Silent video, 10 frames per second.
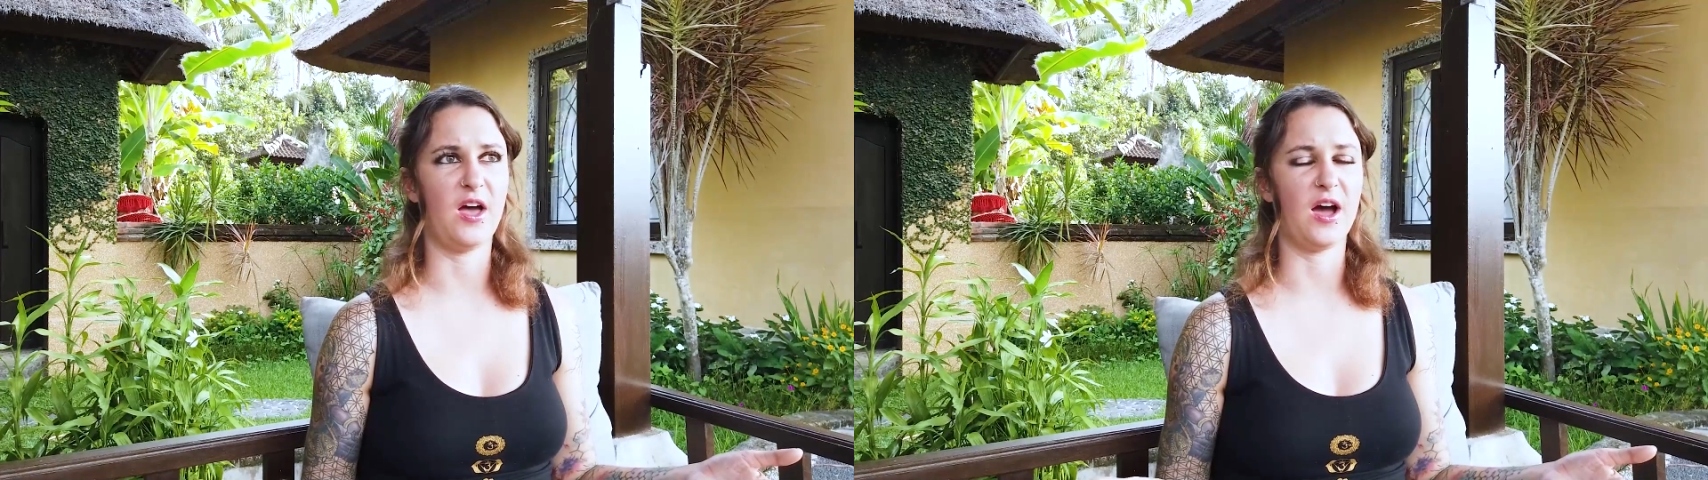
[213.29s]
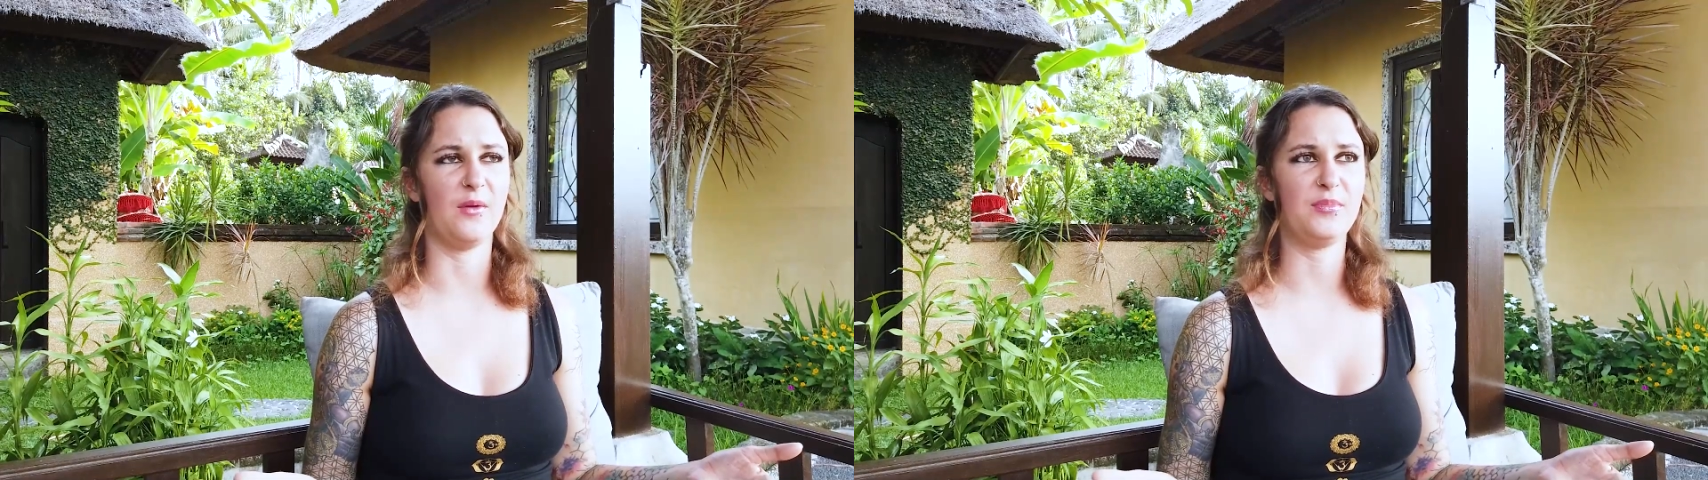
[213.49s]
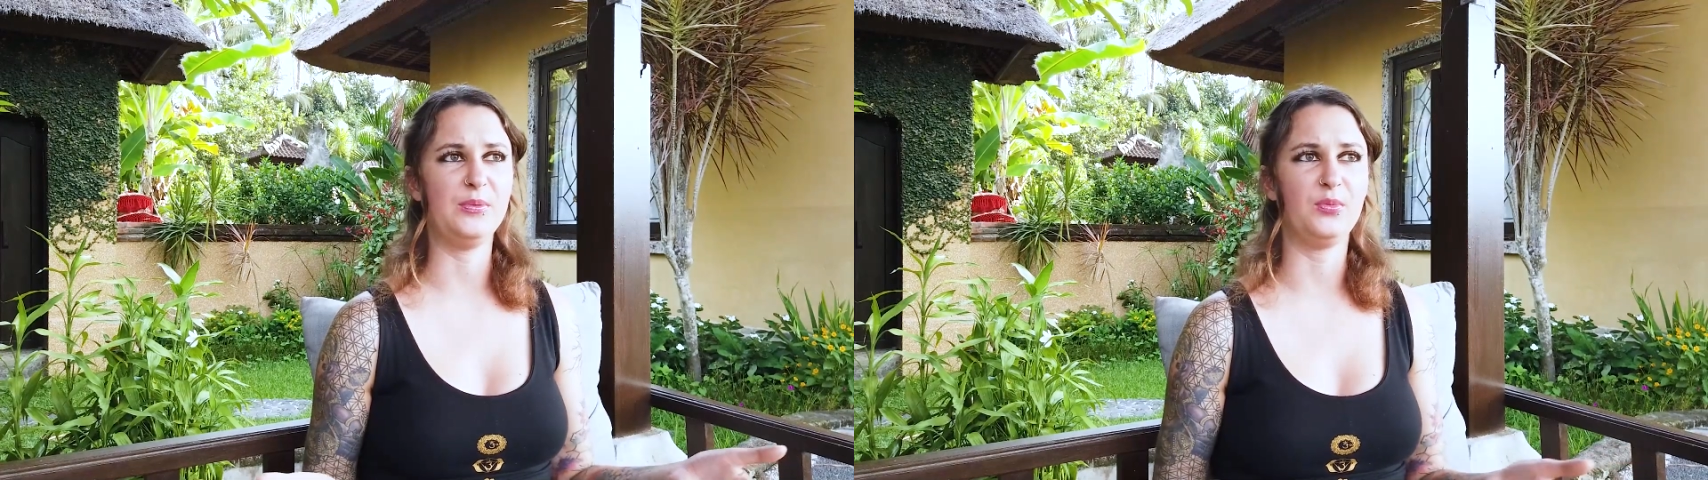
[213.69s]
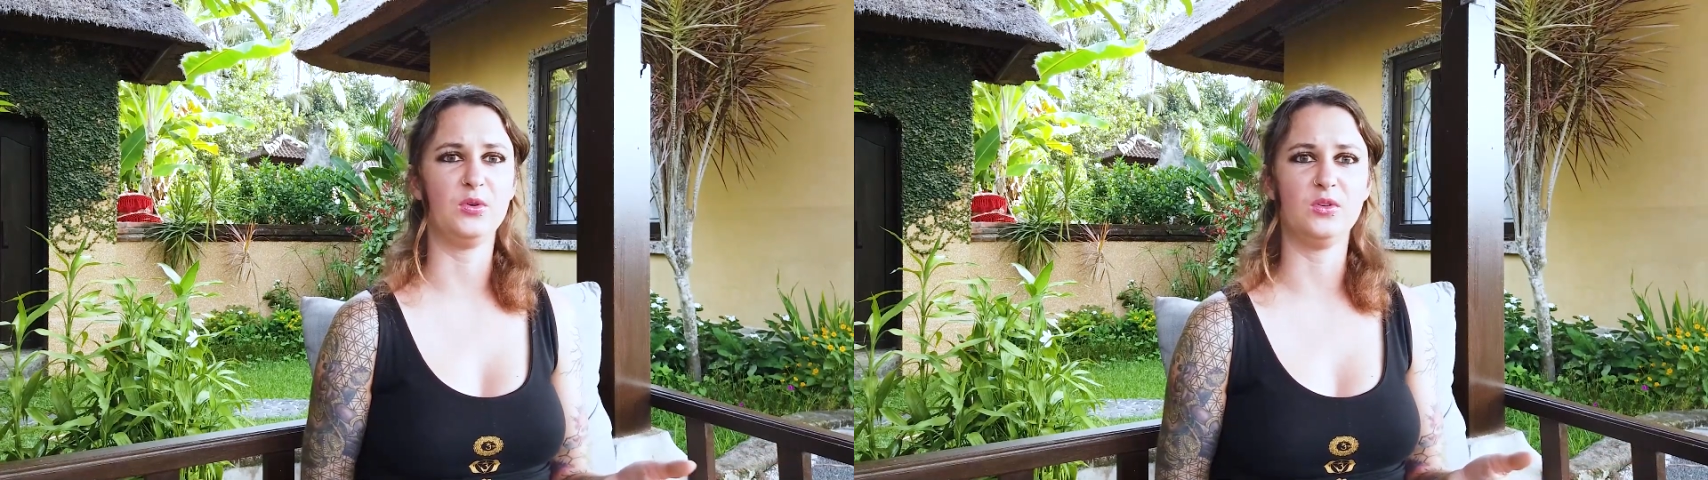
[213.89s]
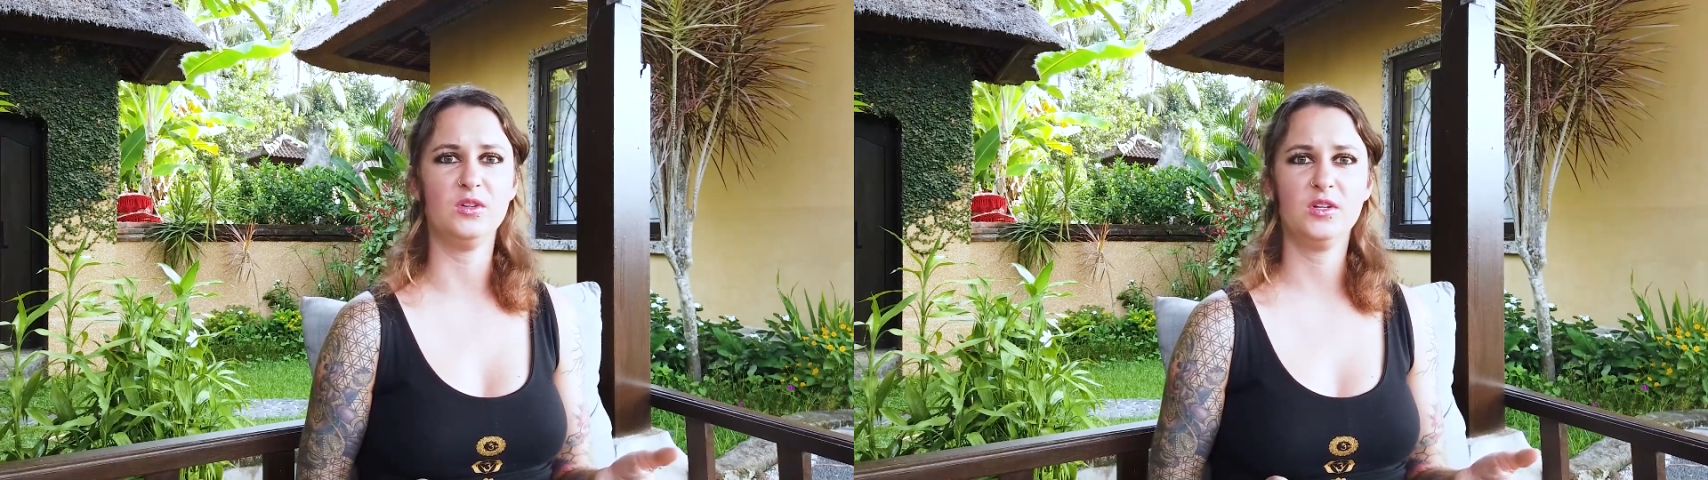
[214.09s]
that
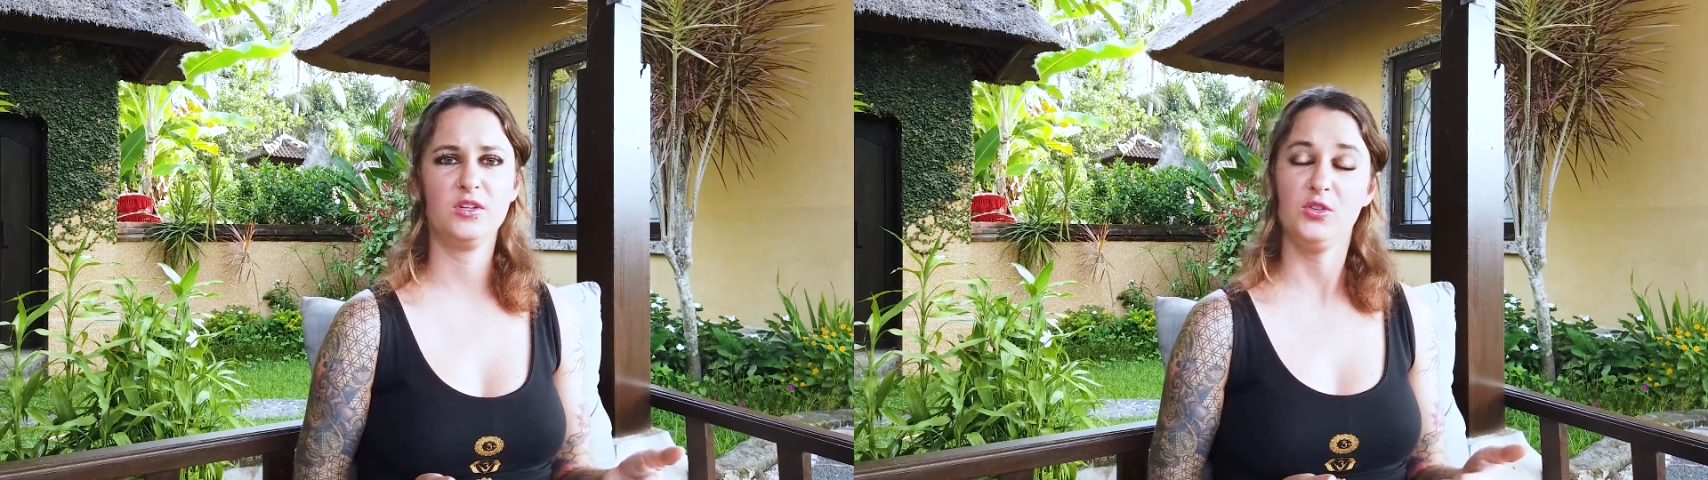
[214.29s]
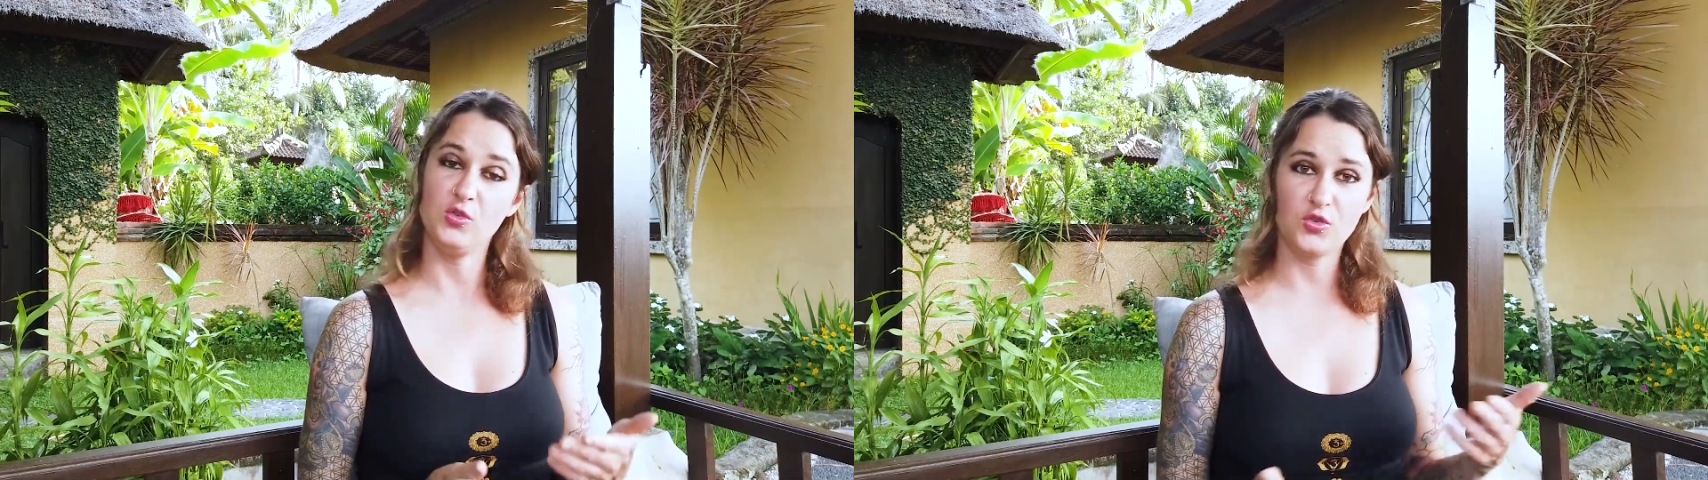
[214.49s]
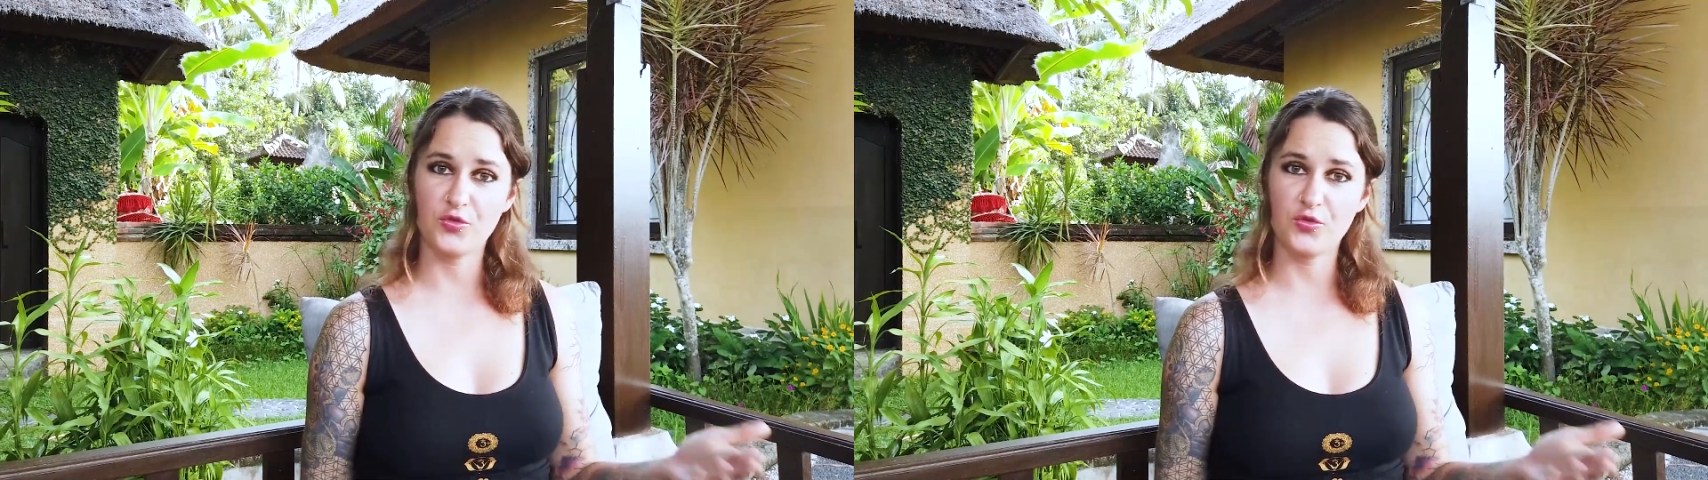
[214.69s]
people use